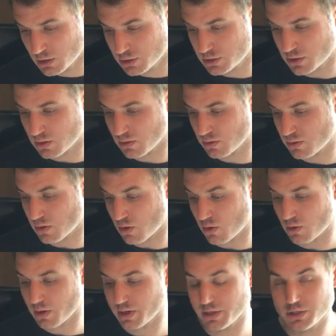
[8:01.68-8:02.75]
So the
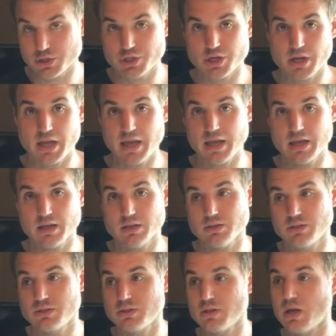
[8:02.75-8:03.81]
orange
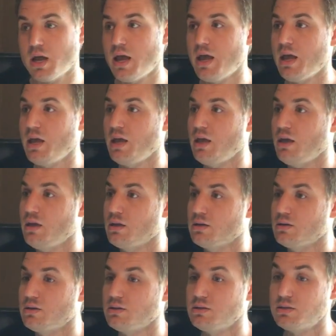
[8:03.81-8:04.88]
is a
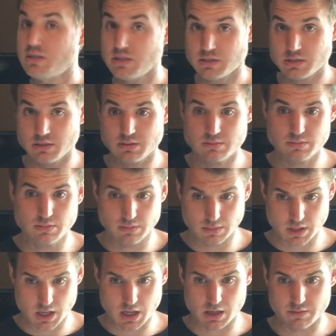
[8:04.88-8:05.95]
system
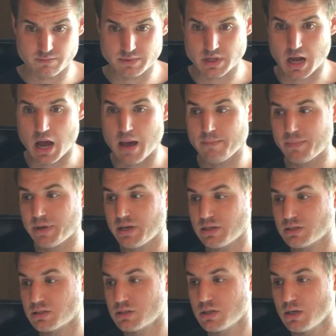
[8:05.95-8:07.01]
of
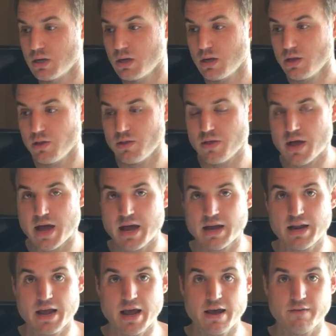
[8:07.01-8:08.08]
topics that
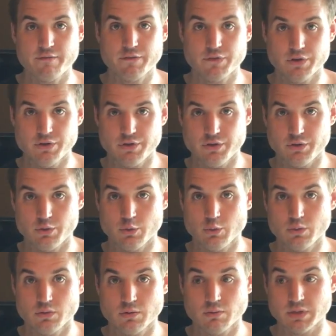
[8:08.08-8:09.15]
have to
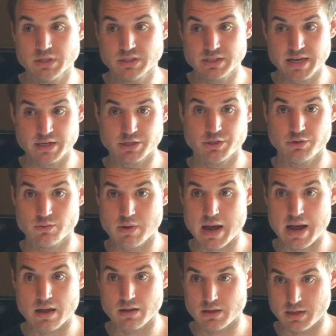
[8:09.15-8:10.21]
do with
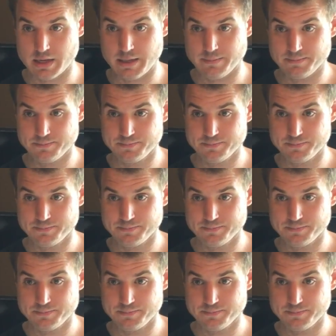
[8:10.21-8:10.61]
sexuality,